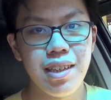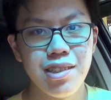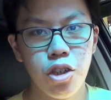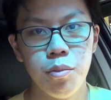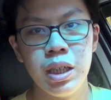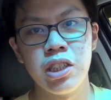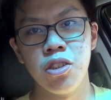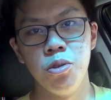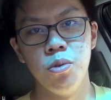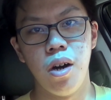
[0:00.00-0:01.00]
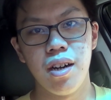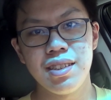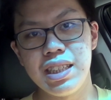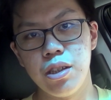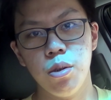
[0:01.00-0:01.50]
you so much to
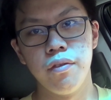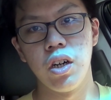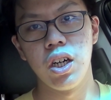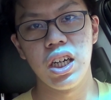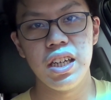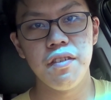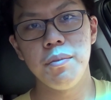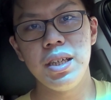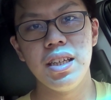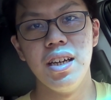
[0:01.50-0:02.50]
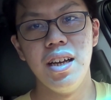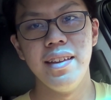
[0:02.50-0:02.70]
AUXITO for giving me